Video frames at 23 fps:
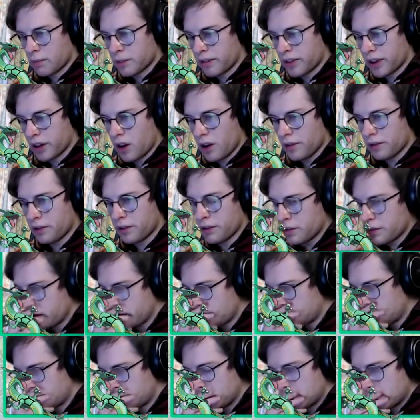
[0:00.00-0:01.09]
so that
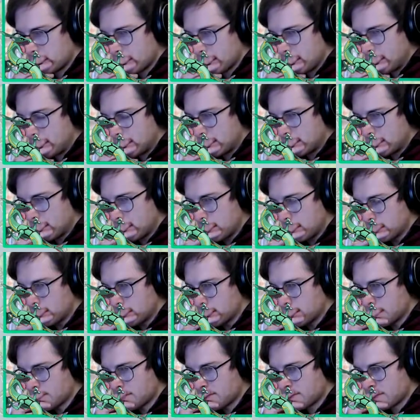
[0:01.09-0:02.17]
we can take
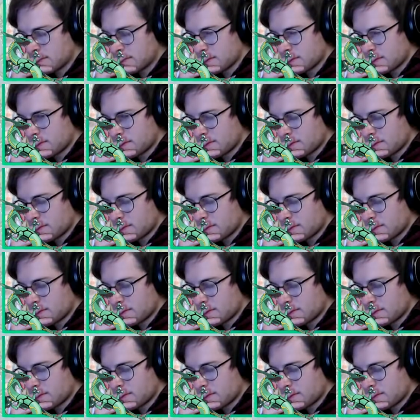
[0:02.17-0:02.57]
switch.